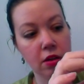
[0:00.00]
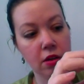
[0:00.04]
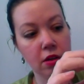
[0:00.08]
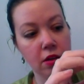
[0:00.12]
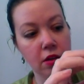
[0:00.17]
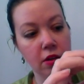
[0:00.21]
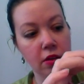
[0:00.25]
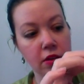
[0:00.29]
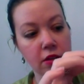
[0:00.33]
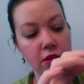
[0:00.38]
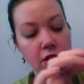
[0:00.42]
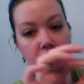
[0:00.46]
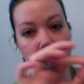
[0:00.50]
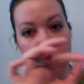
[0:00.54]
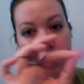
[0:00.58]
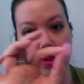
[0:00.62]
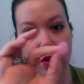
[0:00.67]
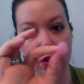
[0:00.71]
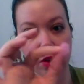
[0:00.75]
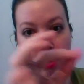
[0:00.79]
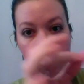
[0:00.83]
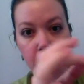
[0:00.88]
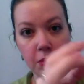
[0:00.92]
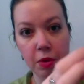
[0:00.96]
Now this looks a
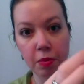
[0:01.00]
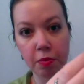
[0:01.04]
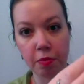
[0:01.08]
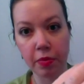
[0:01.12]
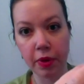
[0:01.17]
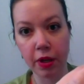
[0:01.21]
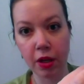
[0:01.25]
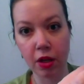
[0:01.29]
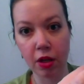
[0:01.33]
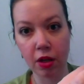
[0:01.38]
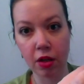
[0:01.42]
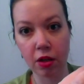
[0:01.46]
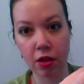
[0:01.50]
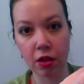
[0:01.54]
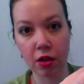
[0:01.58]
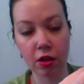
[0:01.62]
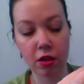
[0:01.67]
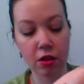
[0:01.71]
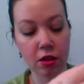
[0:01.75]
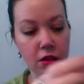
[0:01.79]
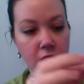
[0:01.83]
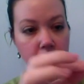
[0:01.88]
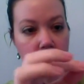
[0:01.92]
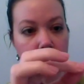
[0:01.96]
little bit big,
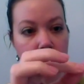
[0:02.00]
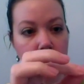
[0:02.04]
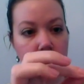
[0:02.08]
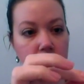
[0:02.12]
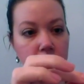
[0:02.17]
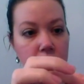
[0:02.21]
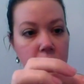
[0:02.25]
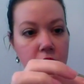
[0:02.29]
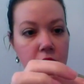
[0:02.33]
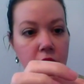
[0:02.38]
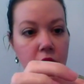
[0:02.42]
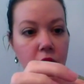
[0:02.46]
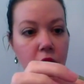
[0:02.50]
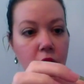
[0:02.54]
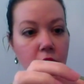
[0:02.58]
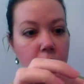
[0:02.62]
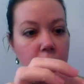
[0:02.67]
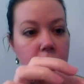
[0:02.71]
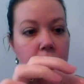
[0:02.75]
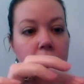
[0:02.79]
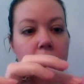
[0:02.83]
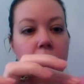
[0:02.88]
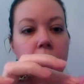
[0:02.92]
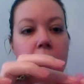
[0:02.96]
so
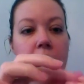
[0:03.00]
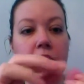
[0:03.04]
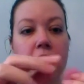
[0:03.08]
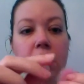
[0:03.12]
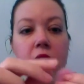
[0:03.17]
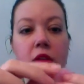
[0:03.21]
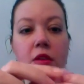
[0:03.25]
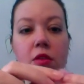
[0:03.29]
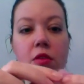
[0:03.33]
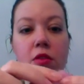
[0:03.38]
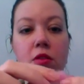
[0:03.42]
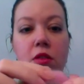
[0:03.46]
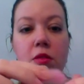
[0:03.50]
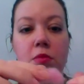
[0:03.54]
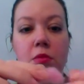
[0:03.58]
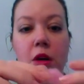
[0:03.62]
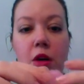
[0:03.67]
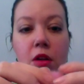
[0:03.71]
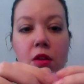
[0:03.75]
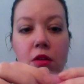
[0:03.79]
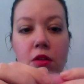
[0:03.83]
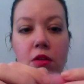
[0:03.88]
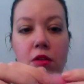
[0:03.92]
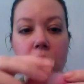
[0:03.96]
I'm gonna make it a little
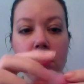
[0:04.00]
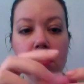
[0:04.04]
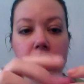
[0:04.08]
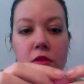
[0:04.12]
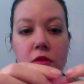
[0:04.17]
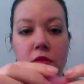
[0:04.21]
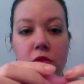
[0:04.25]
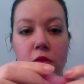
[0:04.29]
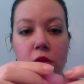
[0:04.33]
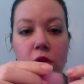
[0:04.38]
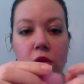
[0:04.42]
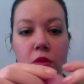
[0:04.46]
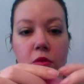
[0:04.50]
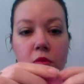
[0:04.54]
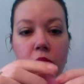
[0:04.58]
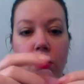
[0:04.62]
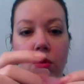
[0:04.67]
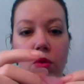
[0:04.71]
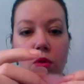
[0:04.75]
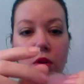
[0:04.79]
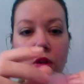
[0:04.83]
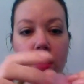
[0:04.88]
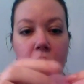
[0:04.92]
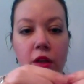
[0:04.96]
smaller. So I'll
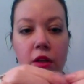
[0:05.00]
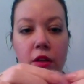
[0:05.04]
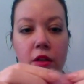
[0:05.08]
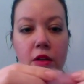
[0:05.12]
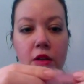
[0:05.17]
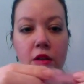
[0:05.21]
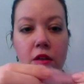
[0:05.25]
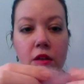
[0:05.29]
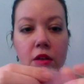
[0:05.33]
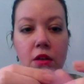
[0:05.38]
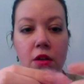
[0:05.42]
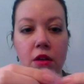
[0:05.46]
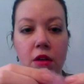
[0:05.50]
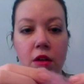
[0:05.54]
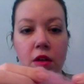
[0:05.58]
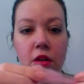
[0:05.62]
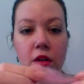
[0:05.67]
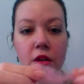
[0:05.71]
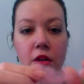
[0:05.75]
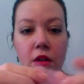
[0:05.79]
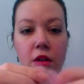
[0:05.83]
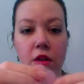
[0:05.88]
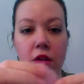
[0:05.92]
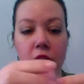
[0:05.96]
unroll it
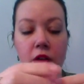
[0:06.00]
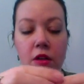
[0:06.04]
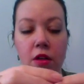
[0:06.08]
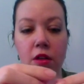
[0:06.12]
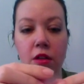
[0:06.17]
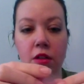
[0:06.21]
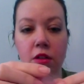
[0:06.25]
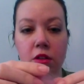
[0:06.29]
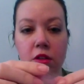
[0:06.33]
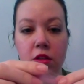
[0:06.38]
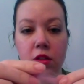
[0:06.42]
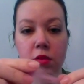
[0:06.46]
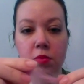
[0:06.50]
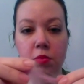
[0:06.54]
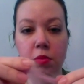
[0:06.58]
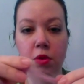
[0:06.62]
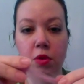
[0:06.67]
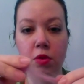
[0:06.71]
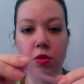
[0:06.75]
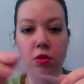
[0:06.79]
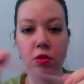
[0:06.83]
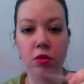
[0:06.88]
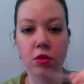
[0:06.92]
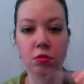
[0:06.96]
and just
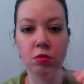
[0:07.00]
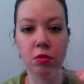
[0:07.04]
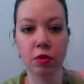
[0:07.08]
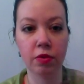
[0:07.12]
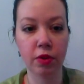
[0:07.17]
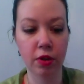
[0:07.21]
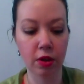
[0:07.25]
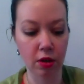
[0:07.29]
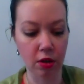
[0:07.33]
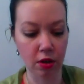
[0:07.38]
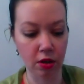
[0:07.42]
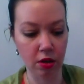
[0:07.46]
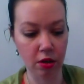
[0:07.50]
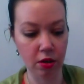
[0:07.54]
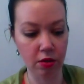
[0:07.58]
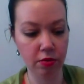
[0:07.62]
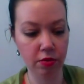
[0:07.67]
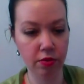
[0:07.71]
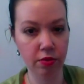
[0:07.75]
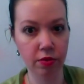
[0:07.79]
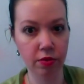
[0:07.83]
pull some of it off.